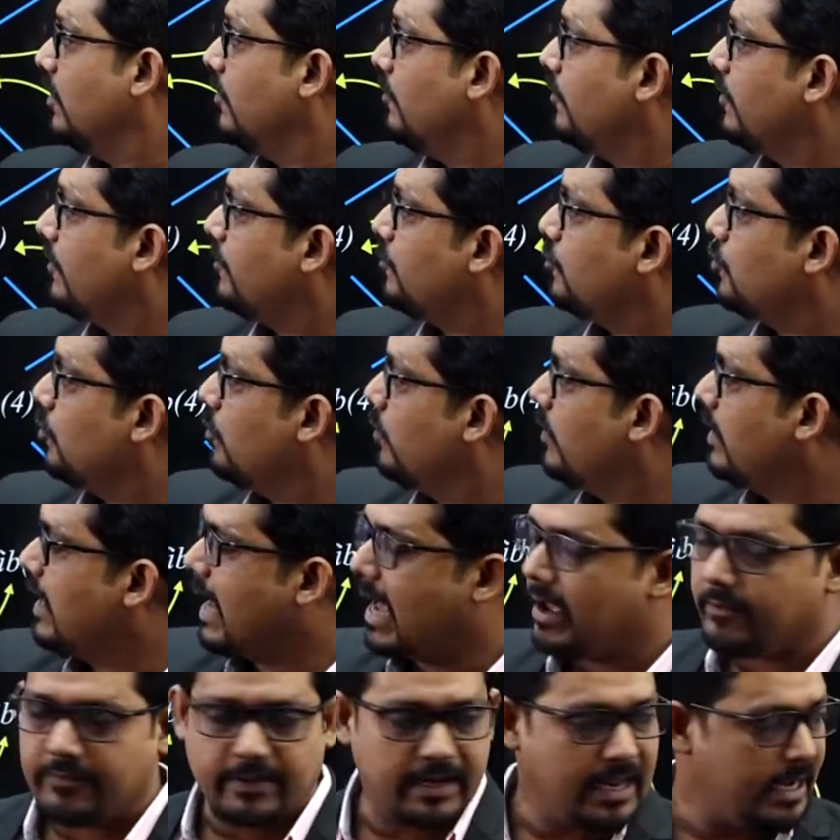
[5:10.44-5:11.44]
Fifth two will
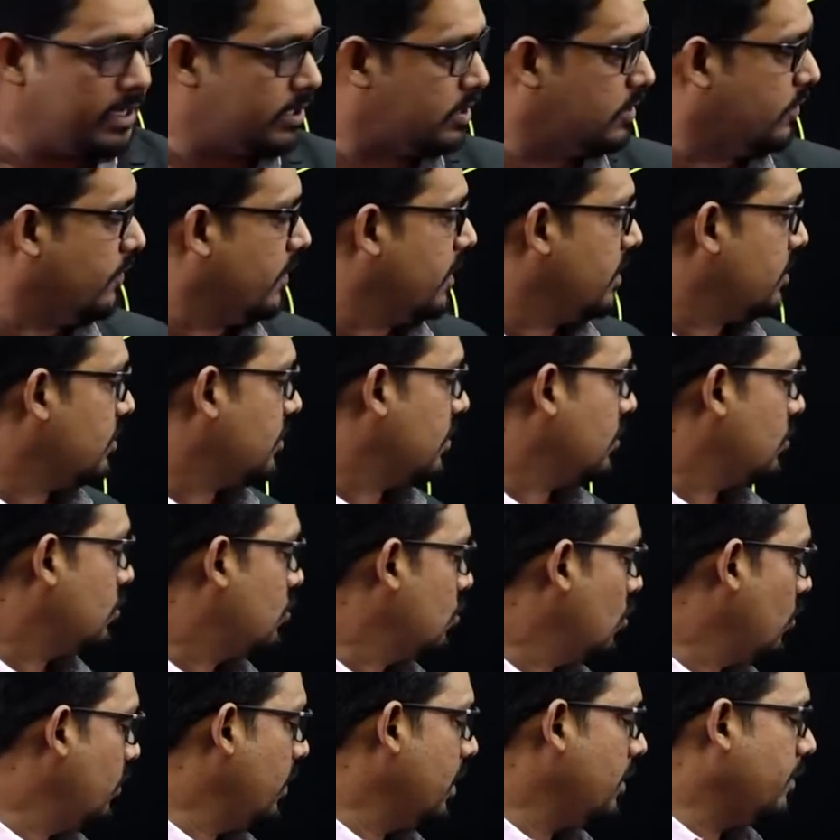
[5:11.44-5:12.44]
have an activation.
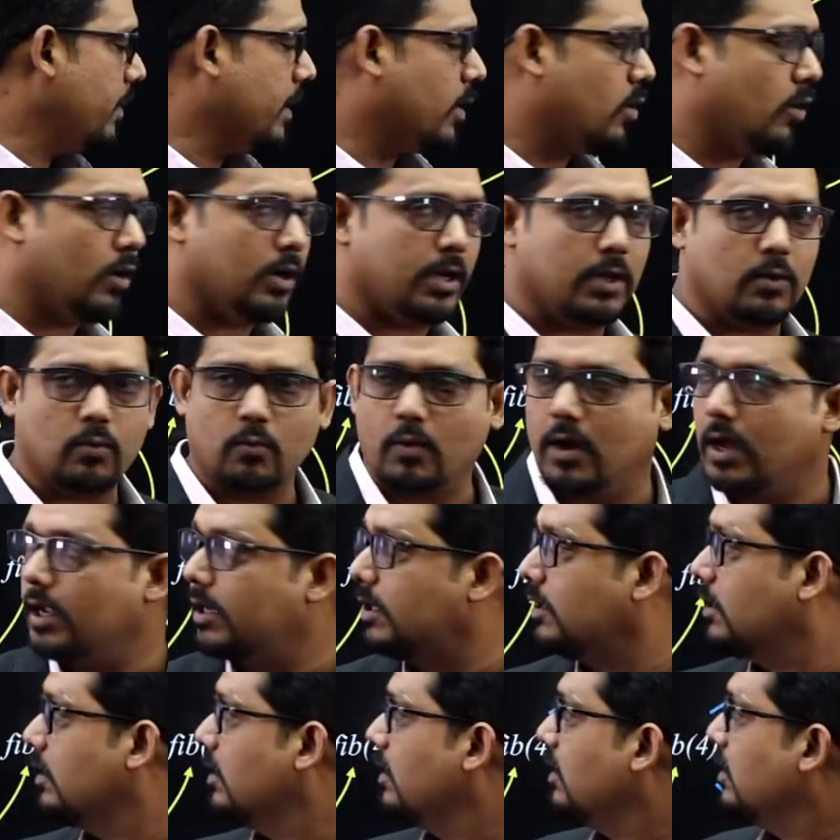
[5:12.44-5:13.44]
Two will be calling
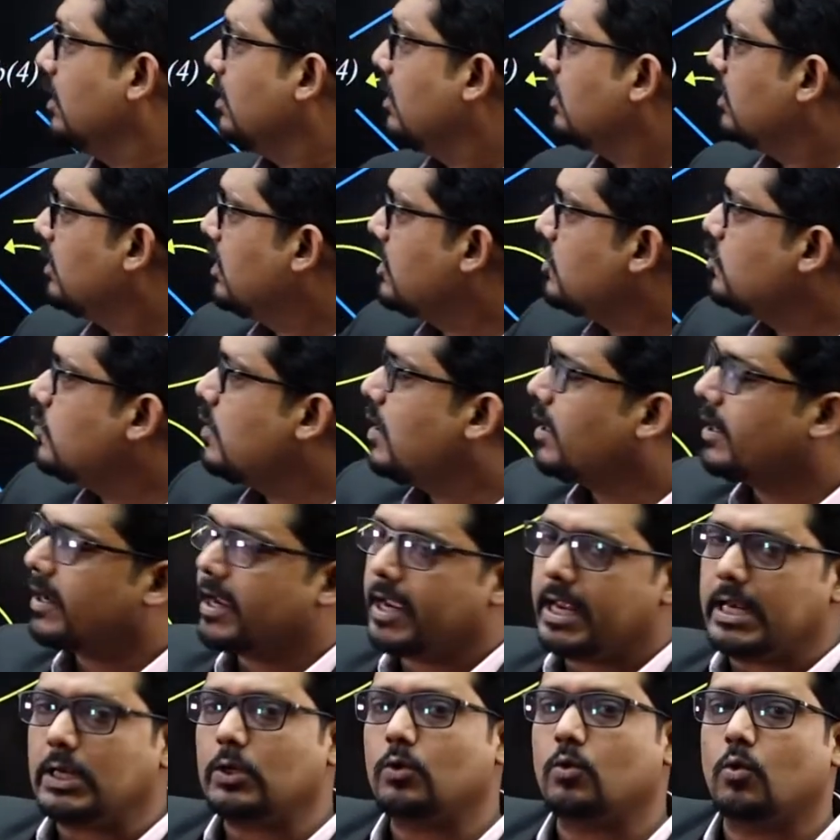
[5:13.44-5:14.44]
one. This will
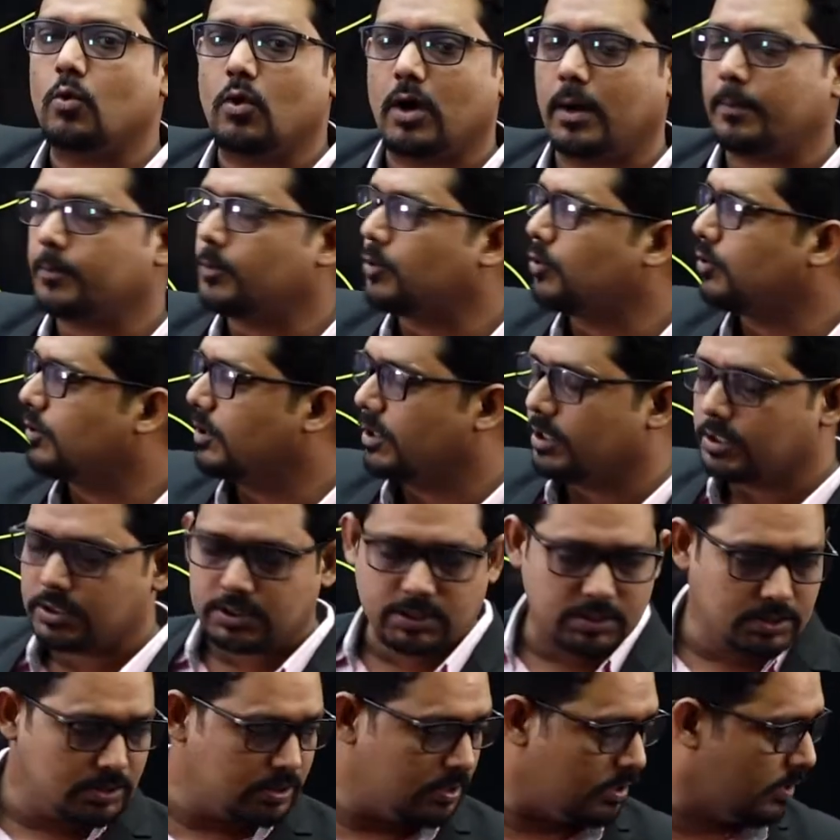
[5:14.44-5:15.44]
again grow up to
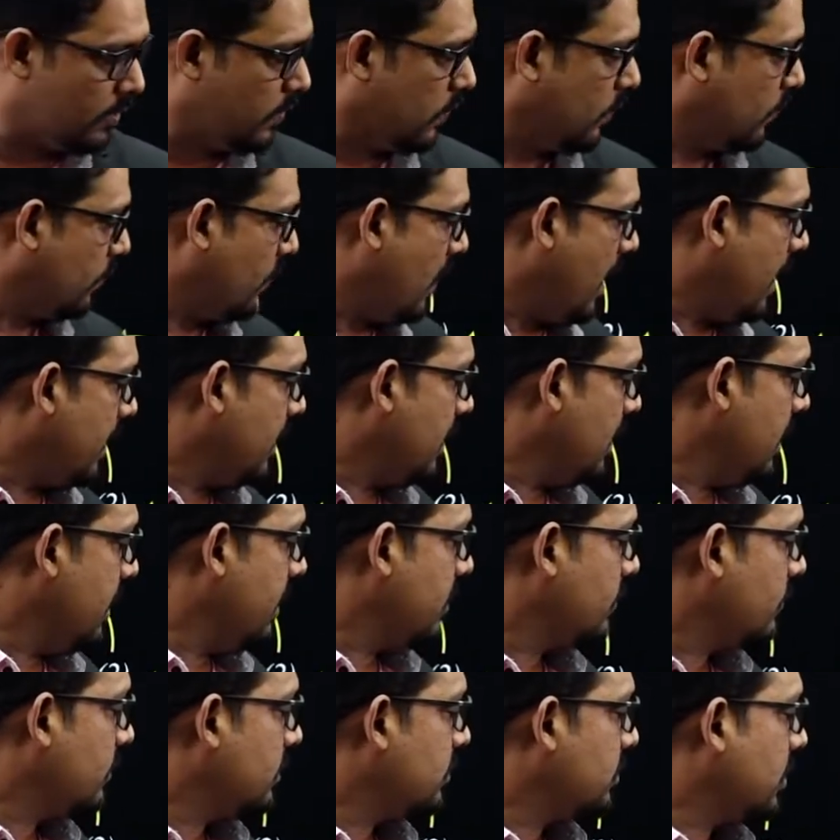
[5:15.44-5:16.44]
this. Finally,
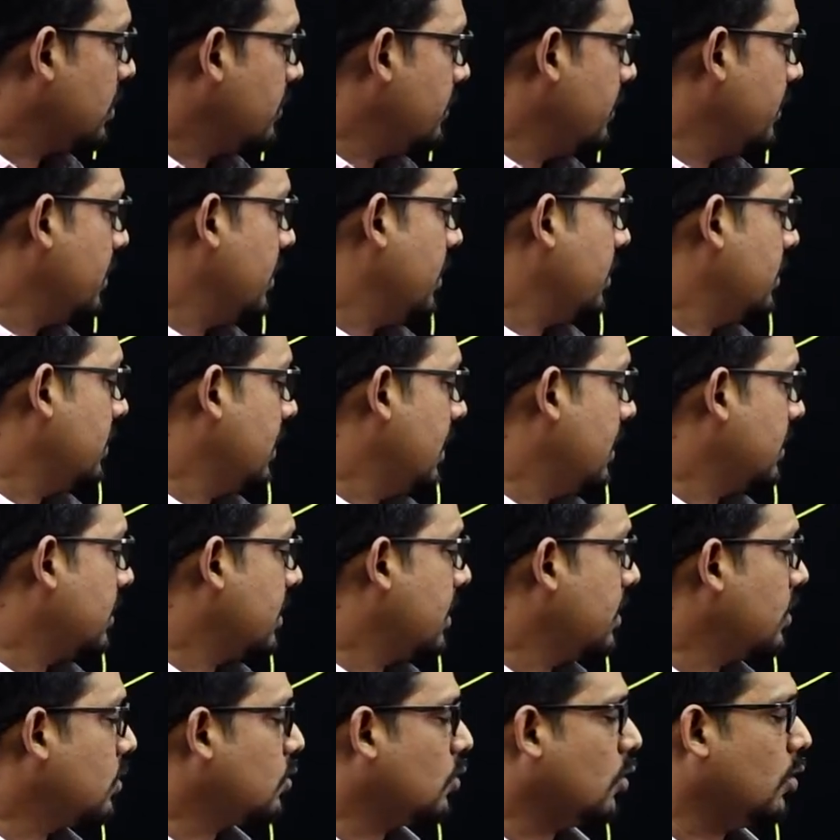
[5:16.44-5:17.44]
it will terminate and
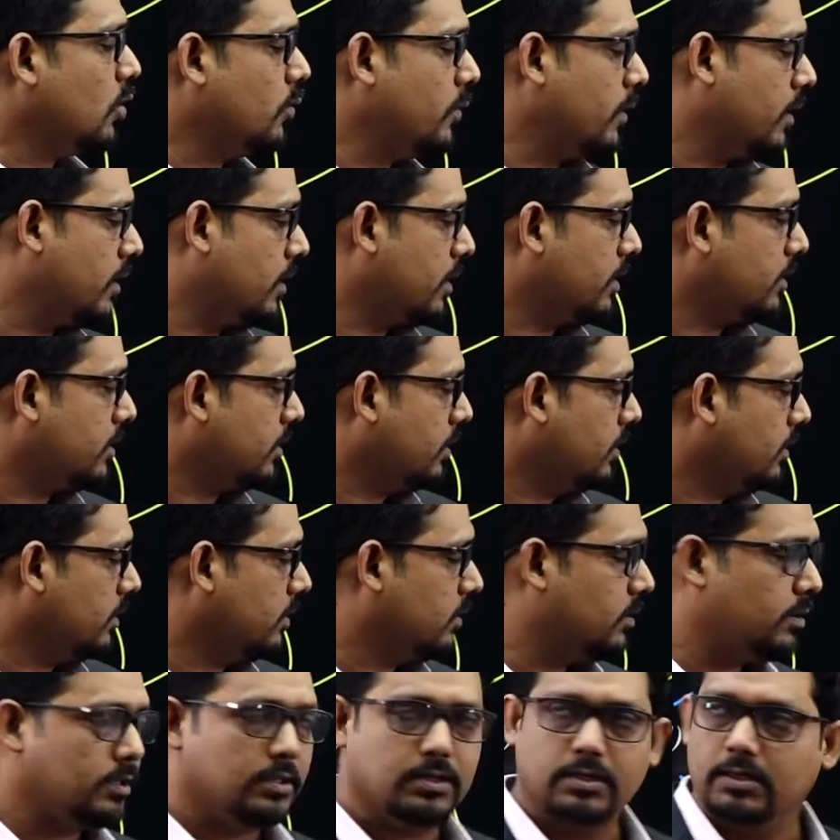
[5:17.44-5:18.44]
control will
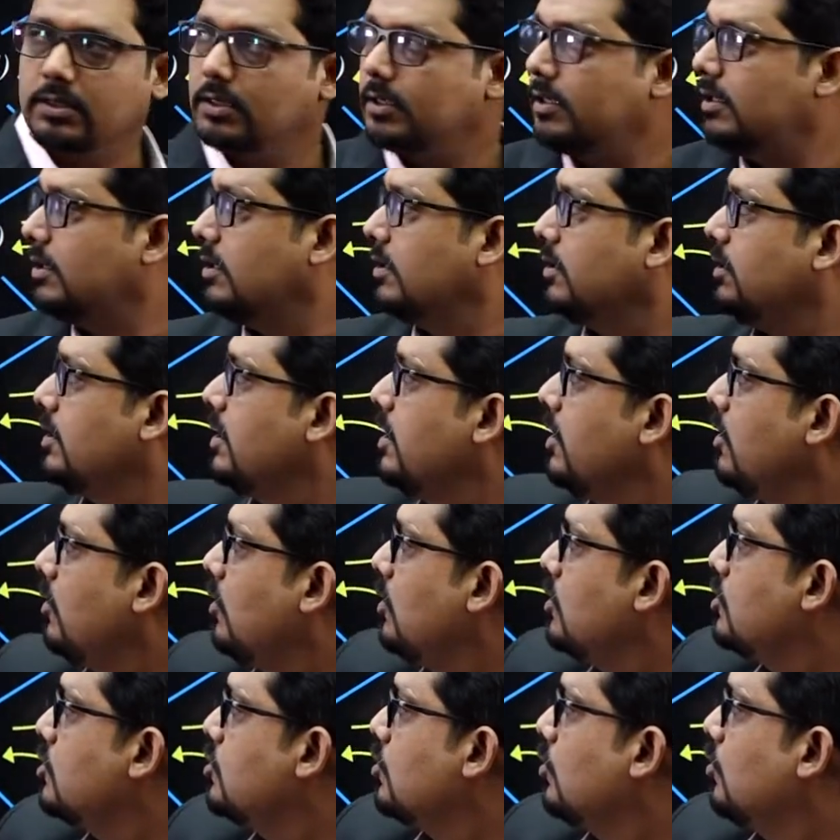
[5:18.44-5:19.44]
return. Here
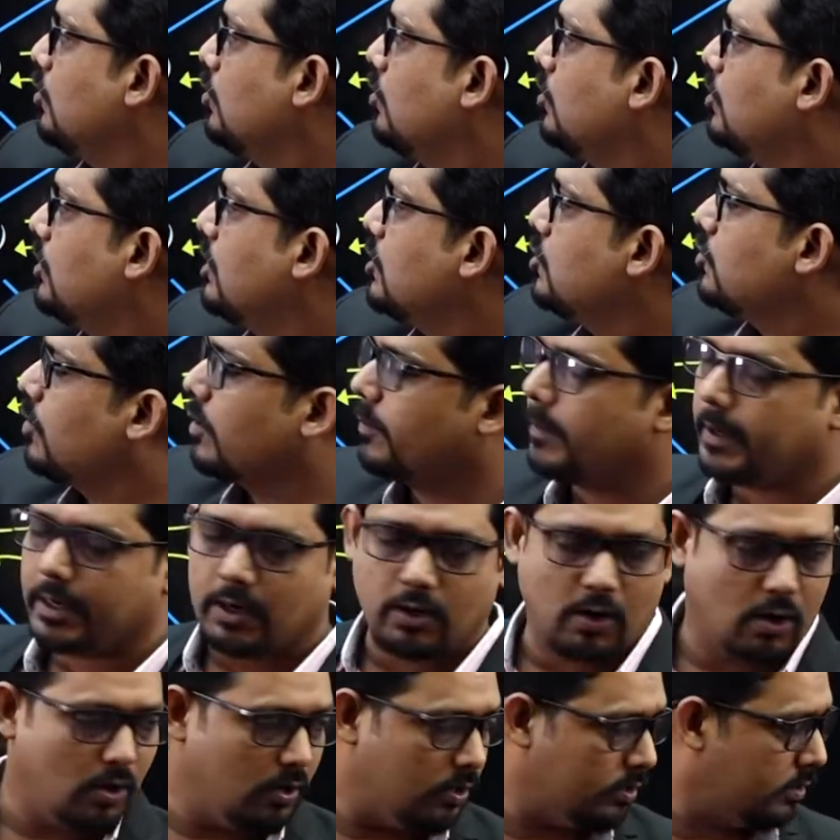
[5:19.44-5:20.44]
also, this will be
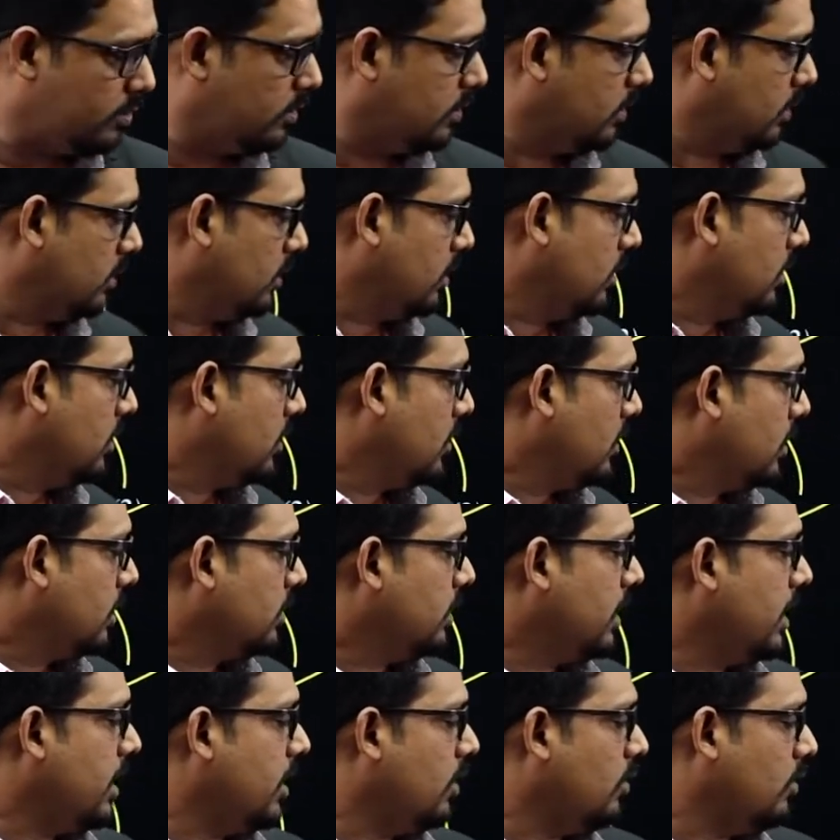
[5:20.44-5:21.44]
gone.
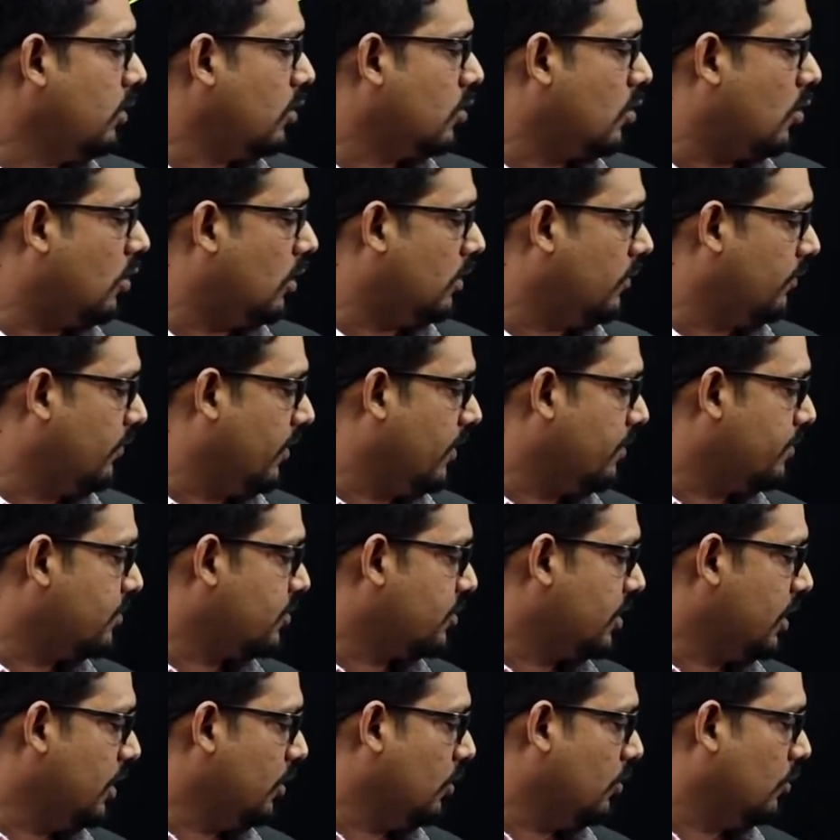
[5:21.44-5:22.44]
Then it will call fifth
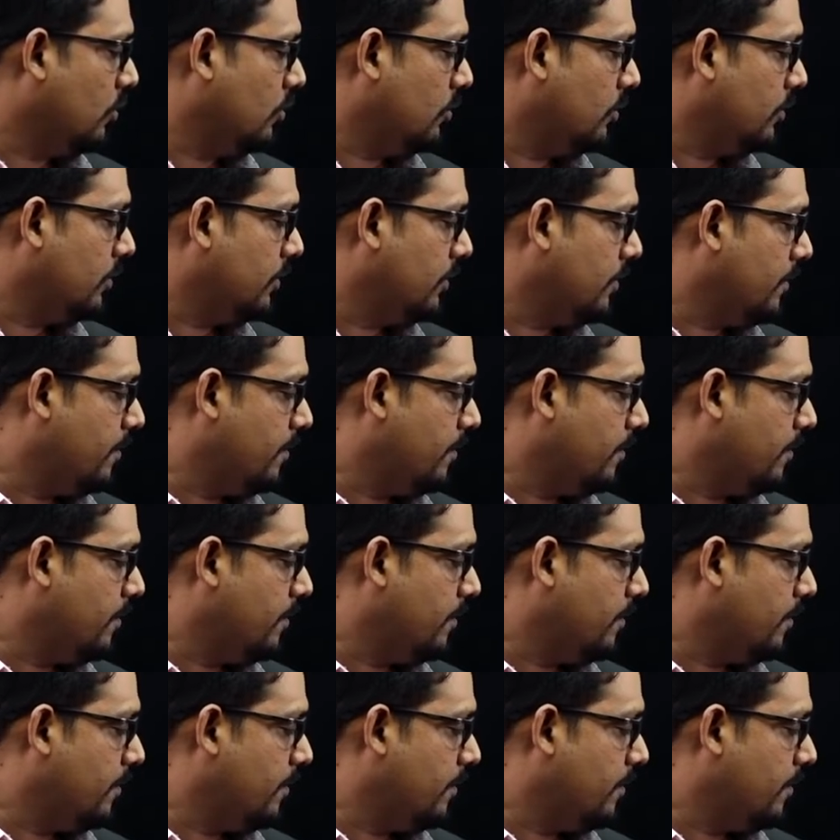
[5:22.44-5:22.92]
zero.